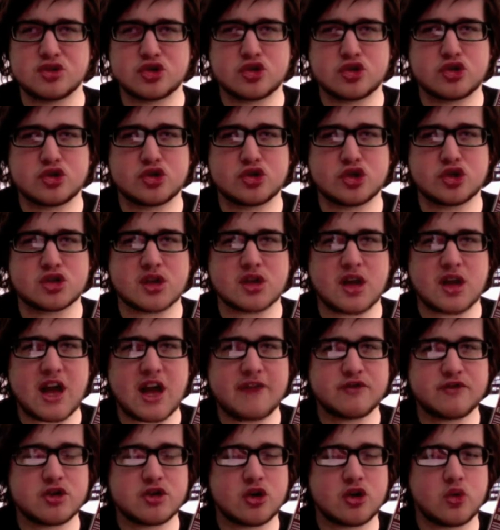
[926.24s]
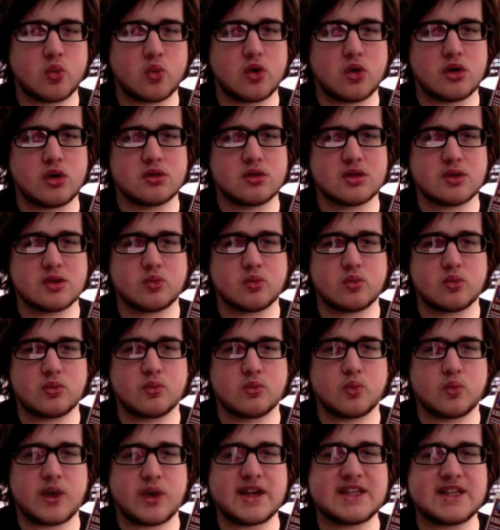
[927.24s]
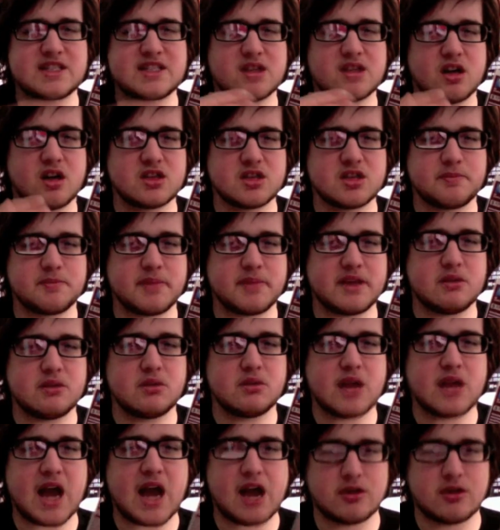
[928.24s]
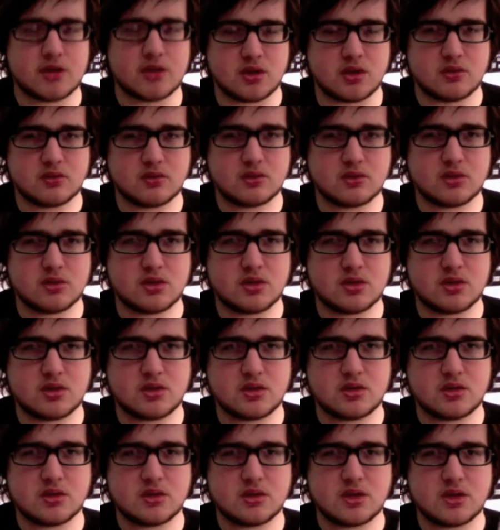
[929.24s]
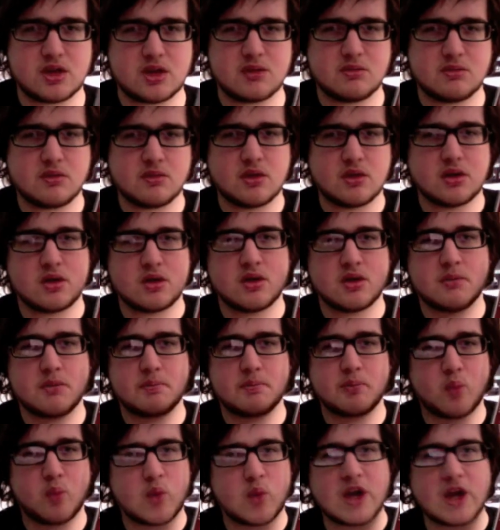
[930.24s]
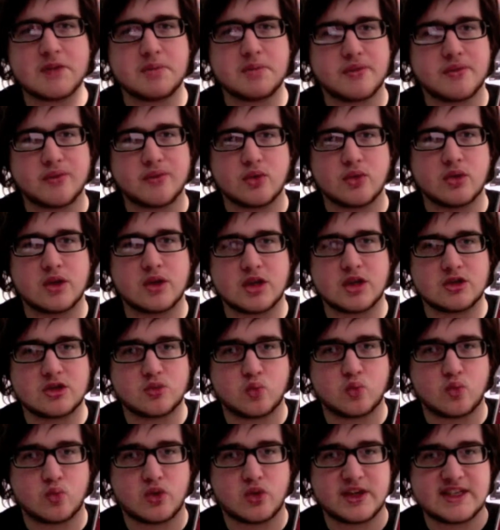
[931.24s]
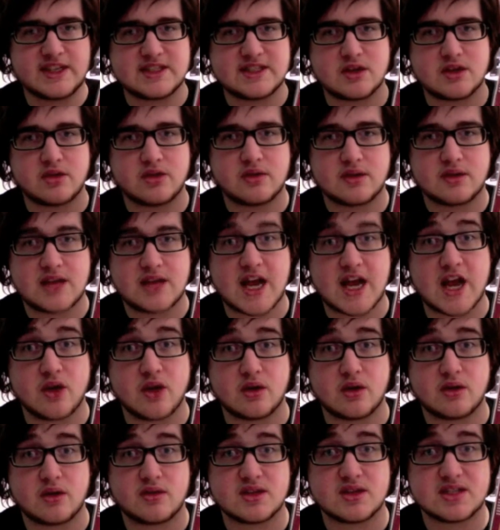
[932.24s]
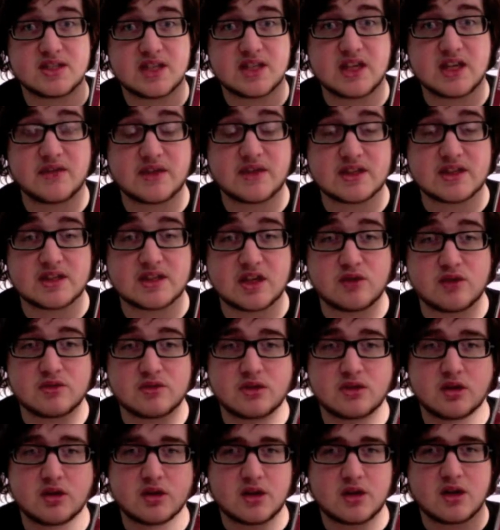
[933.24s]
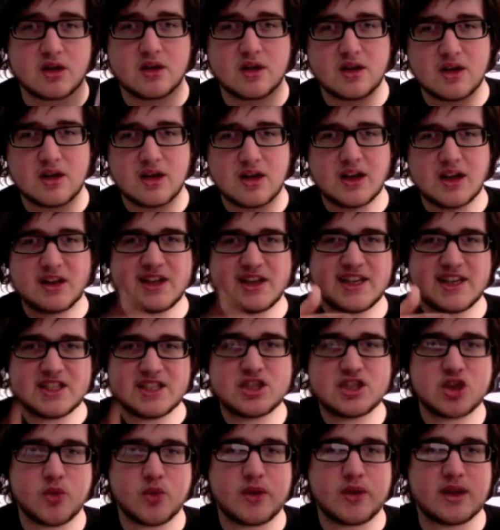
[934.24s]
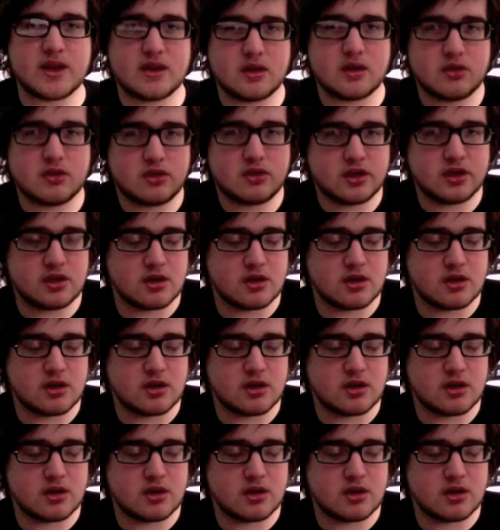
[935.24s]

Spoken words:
just after a while when he started being Arrow, and way before that, why he's on now on the TV series, not into it, or